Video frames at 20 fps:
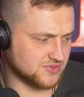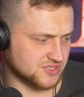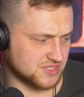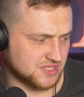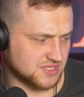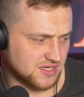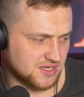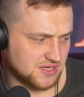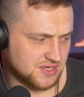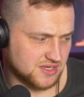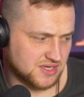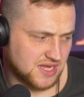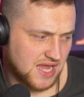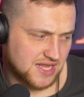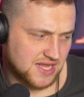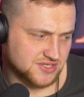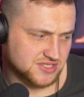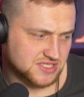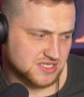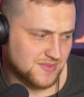
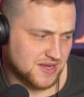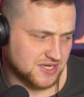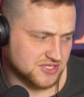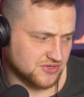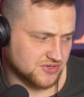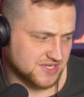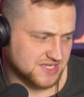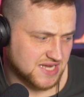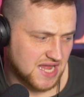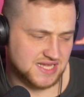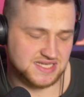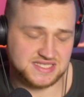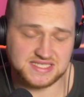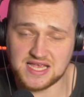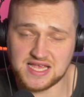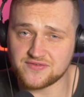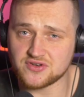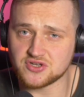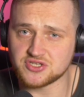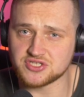Just to make sure, yeah,
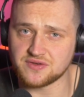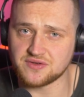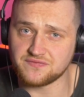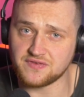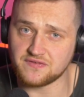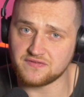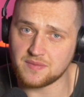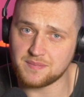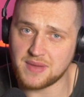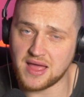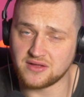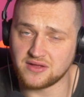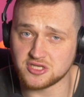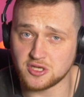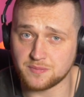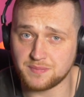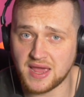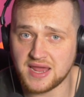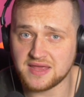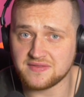
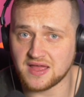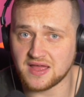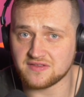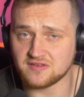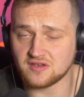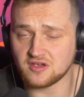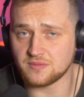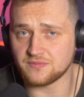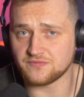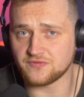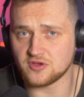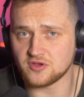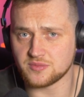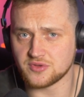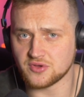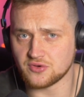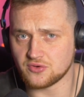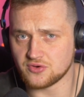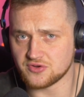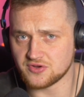£750. You pay that to
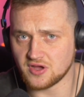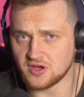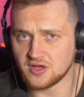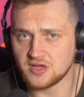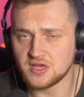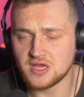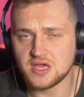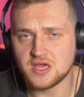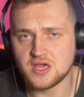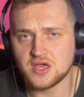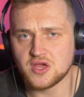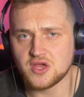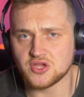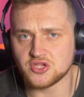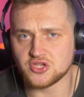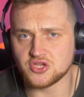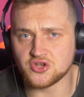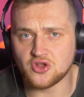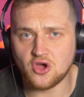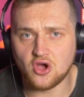confirm your order.
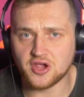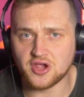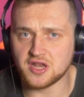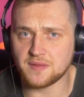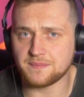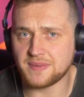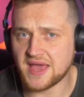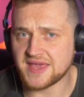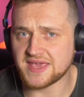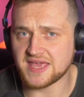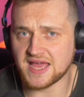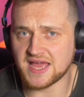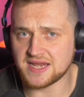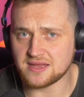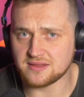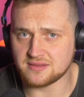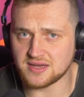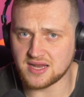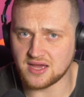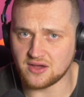You're not going to pay
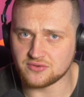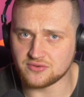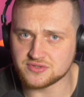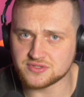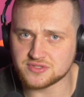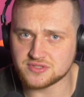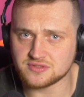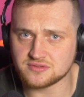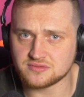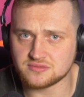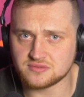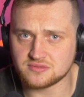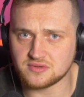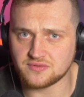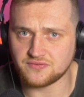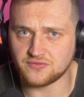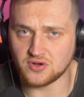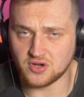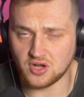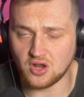anything else
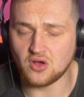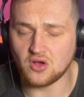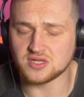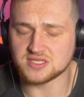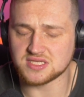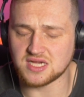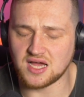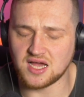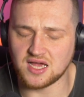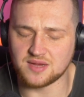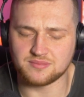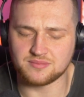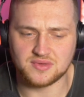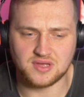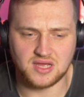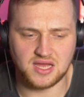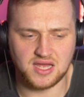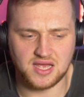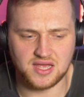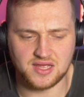for a long time.
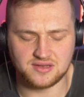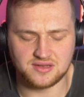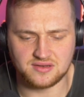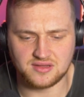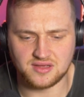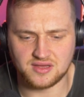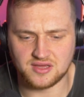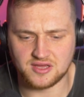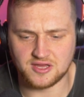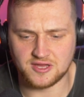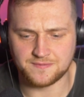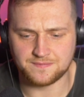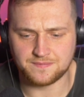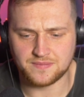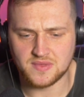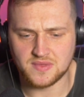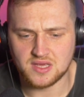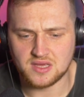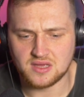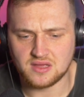And
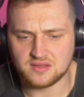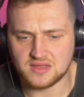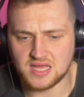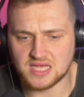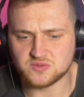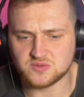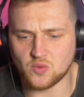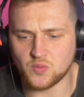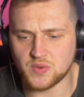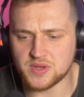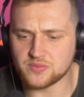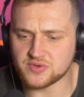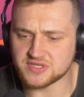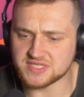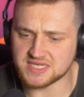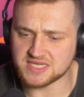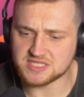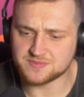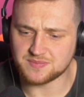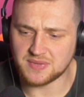that's what we
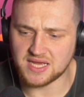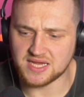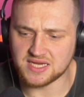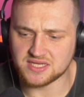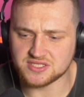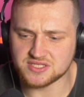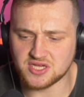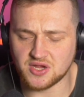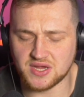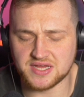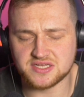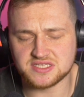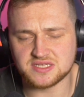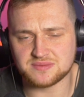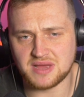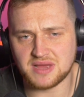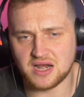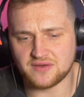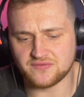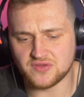was explained. So it
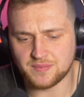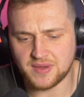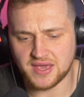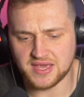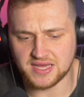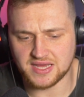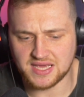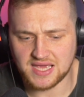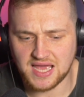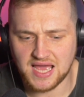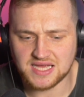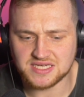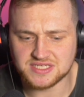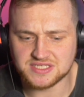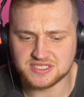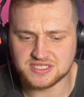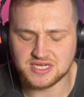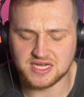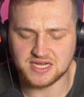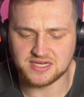doesn't matter if you're paying
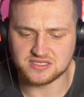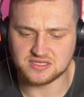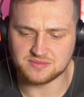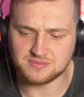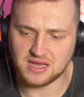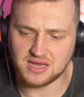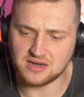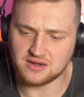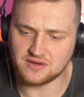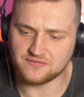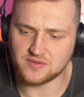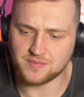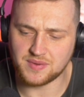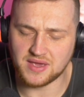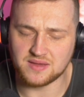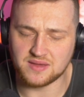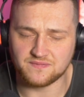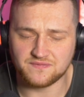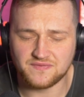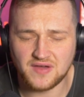cash, it doesn't matter if
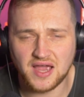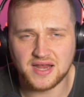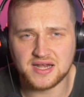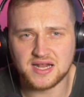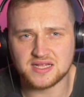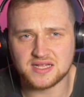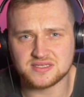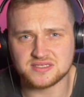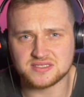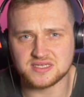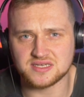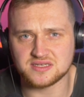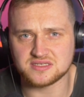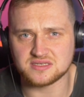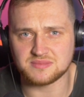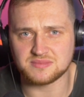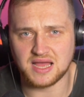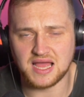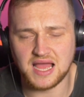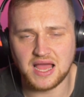you're paying finance, it
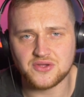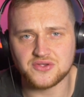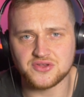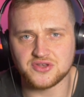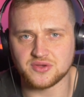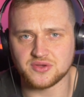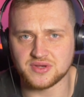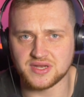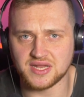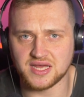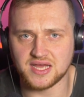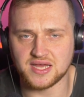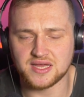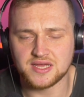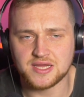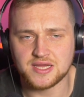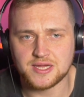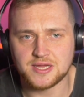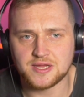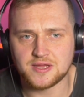doesn't matter how you're doing it.